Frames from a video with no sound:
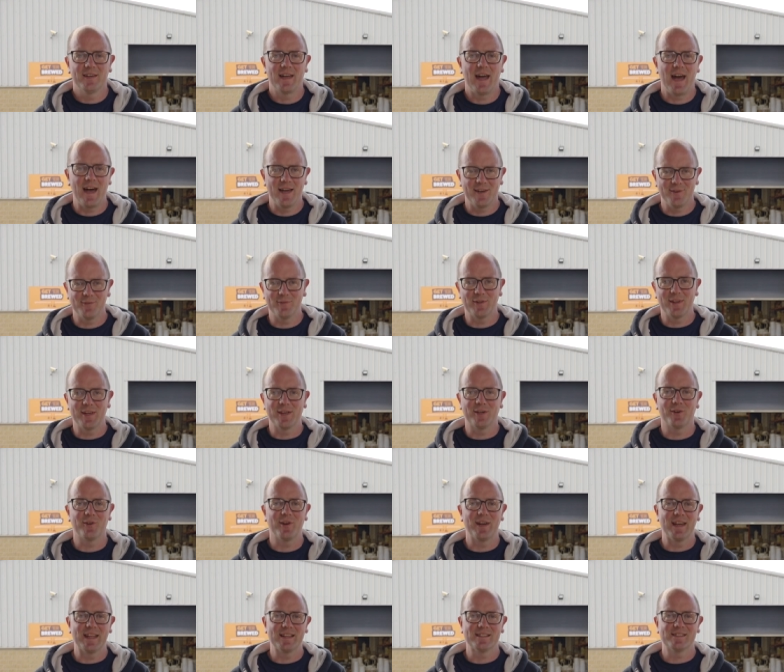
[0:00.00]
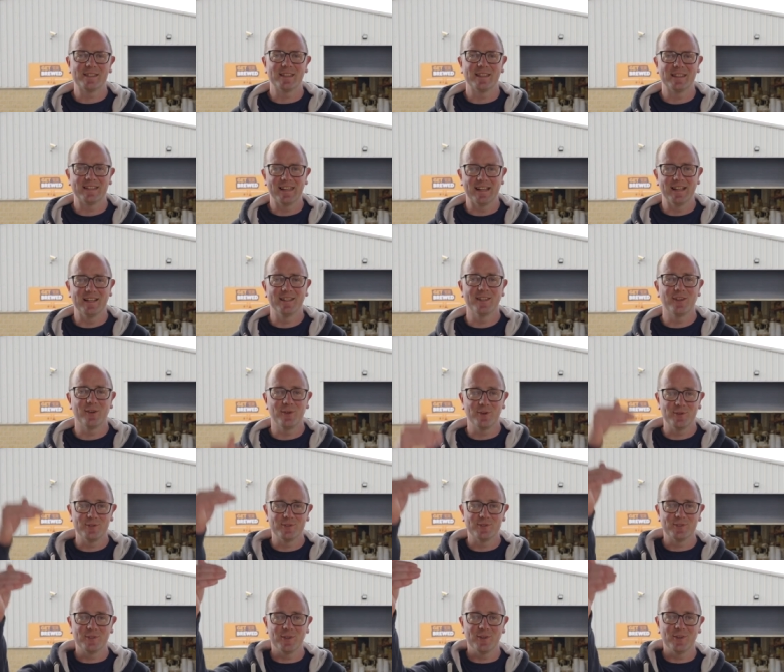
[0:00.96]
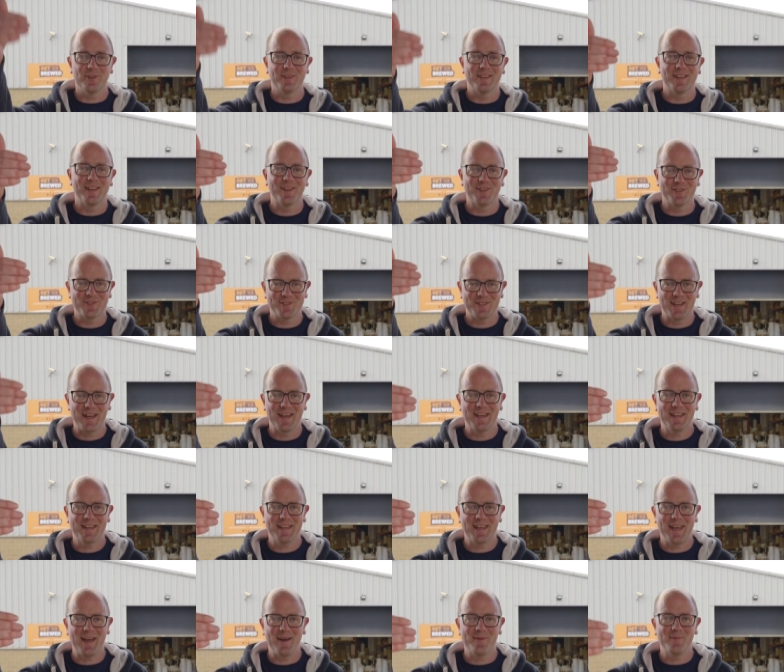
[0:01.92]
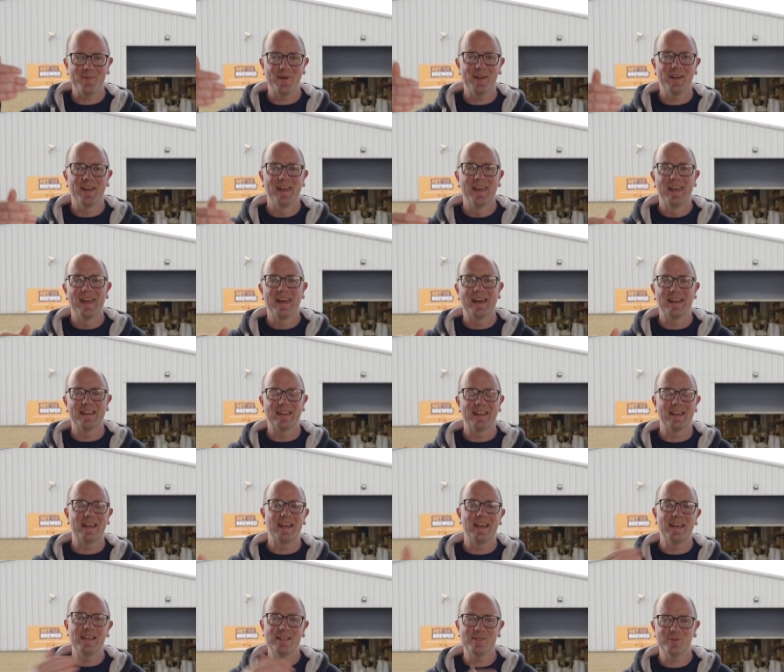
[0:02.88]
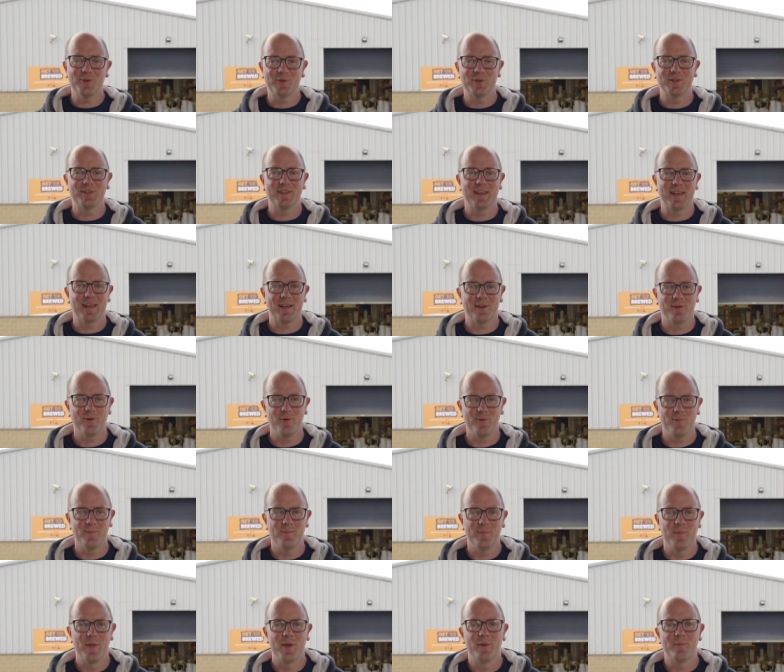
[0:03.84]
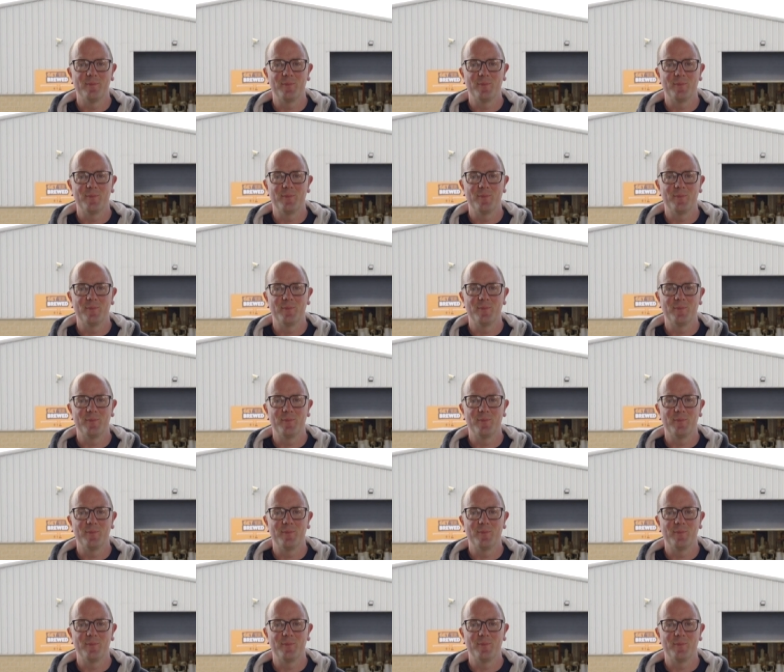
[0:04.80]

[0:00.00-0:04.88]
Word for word: hand over the ingredients to Dillon, who's on the other side of the camera, and then he's going to take it home,